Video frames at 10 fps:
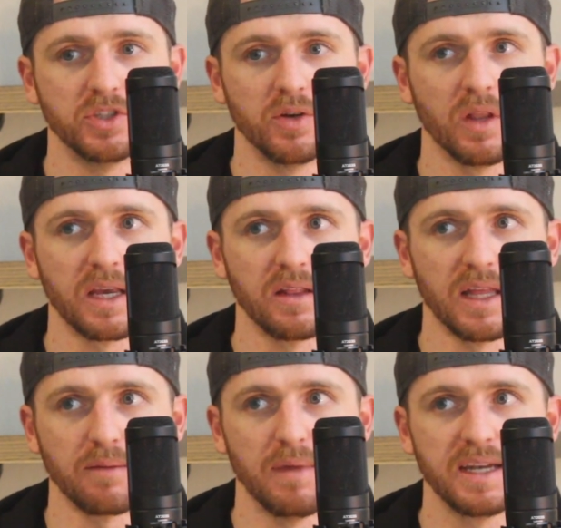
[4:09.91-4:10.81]
You know, like
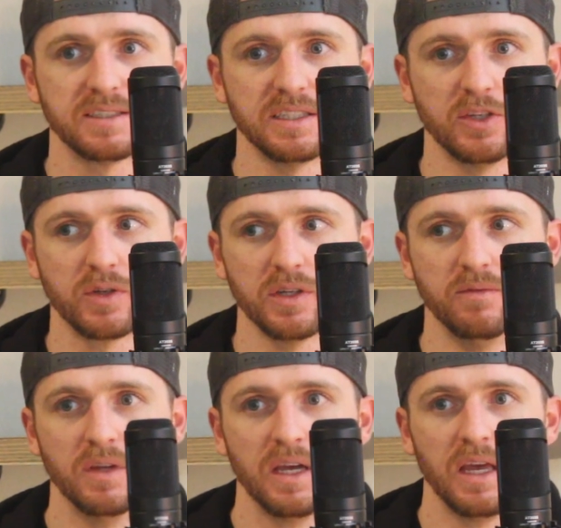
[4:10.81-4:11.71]
like medicine, you
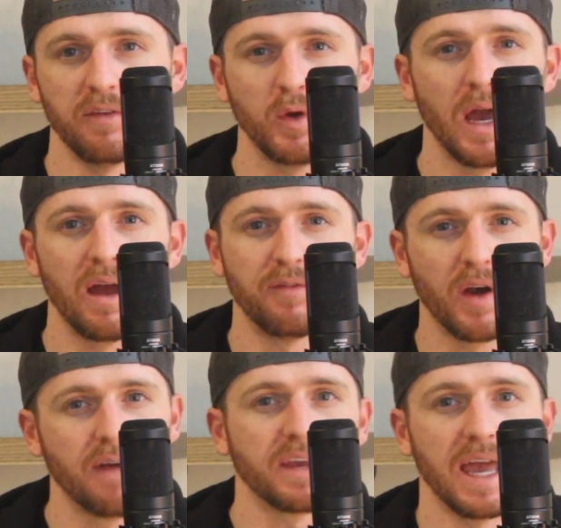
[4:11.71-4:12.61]
could if you have if
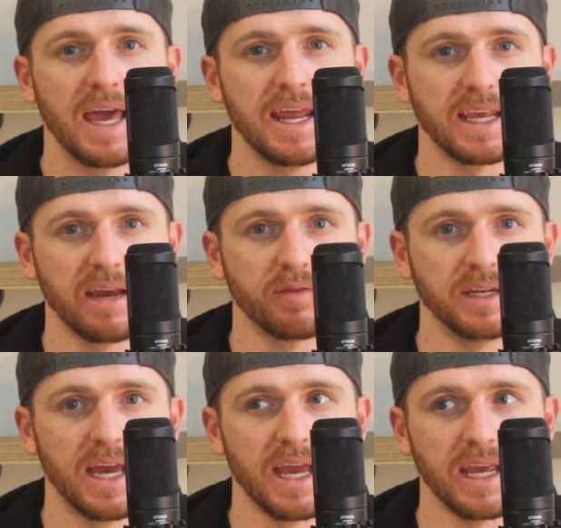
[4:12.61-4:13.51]
you're having a headache
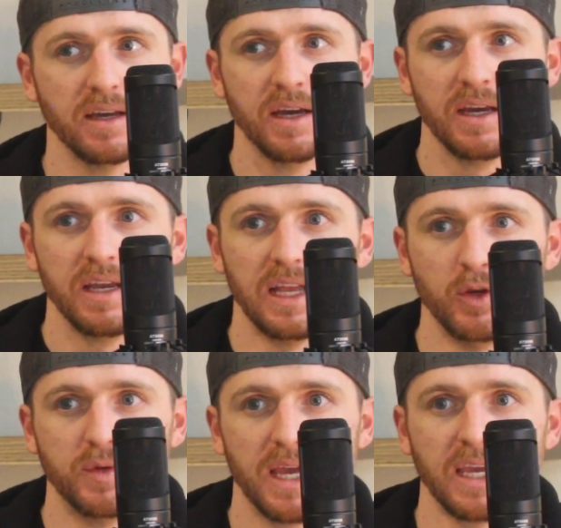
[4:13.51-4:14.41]
every day and
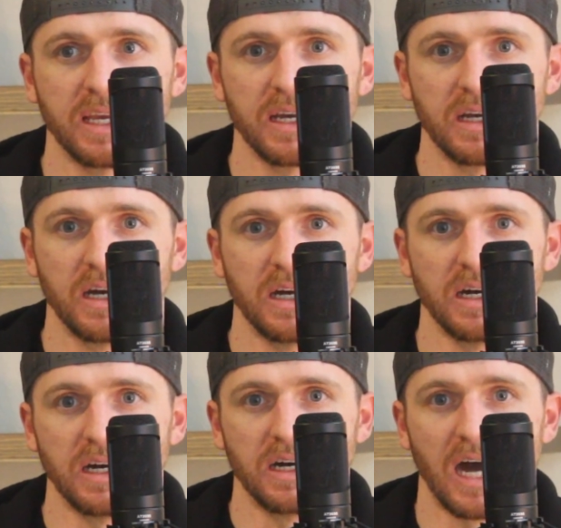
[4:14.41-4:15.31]
you take uh,